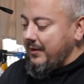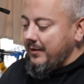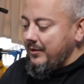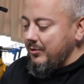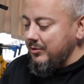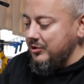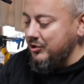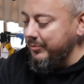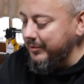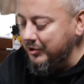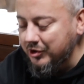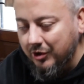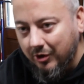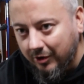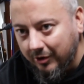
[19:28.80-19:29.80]
Doing so much
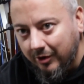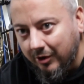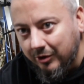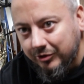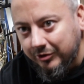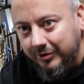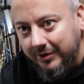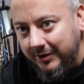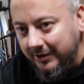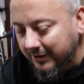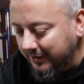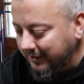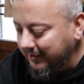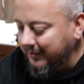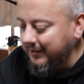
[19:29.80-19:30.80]
target archery
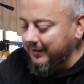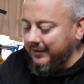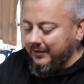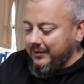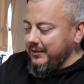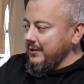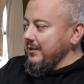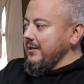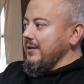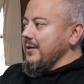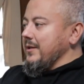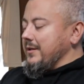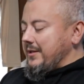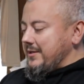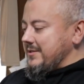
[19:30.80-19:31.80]
and
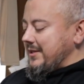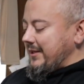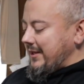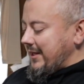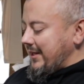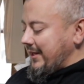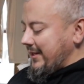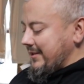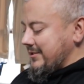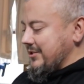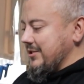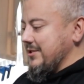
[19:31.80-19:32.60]
things like that, it